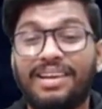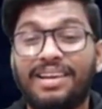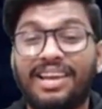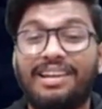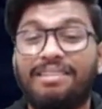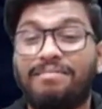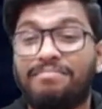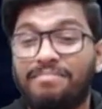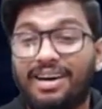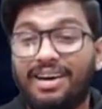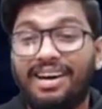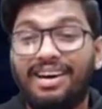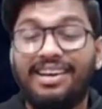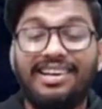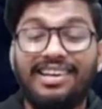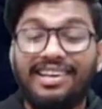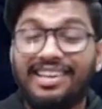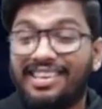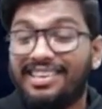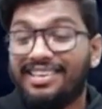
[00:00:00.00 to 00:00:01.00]
Again,
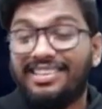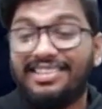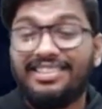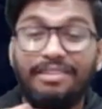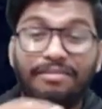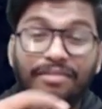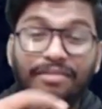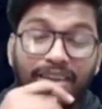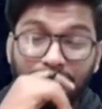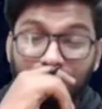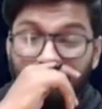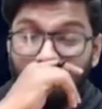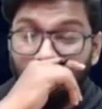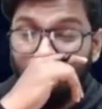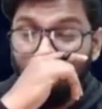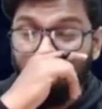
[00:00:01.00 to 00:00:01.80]
uh, here they've kept the